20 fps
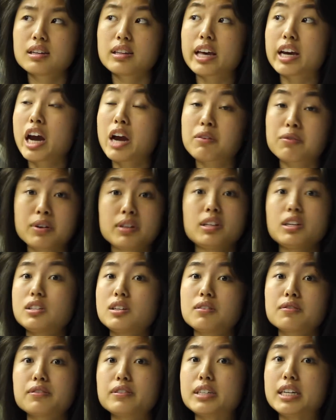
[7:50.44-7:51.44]
Like, I really
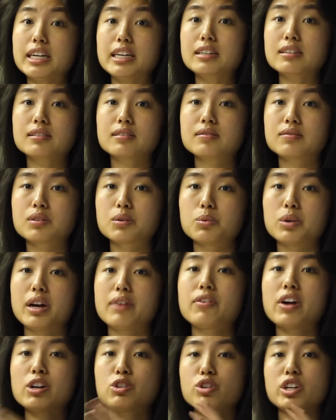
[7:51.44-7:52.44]
don't fit in.
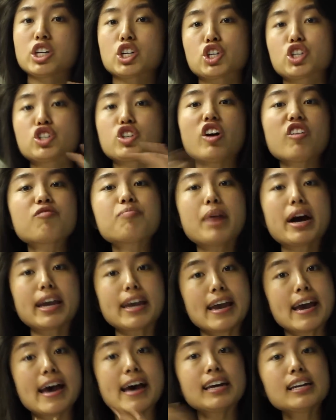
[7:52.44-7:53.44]
Whenever I try to shove my
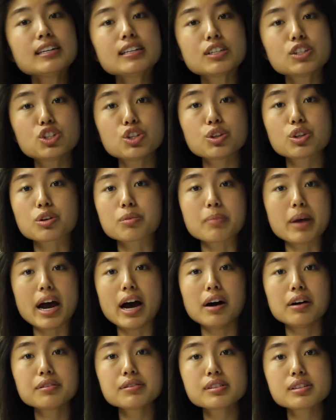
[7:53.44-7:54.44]
head into their
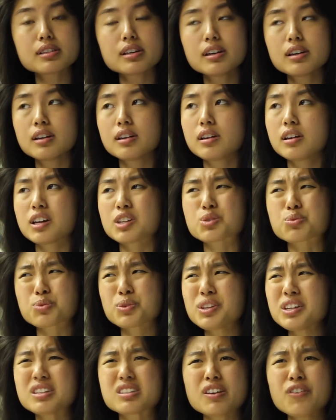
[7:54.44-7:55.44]
mouths, it's
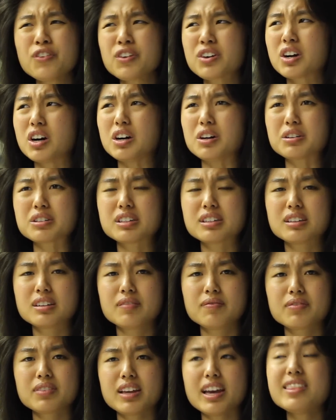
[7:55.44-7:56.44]
really difficult.
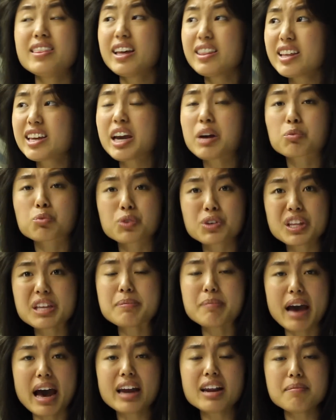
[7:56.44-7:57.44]
And then they get
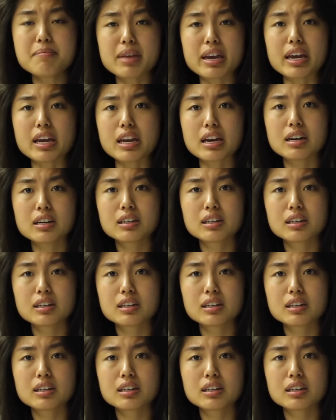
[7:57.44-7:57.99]
really mad at me.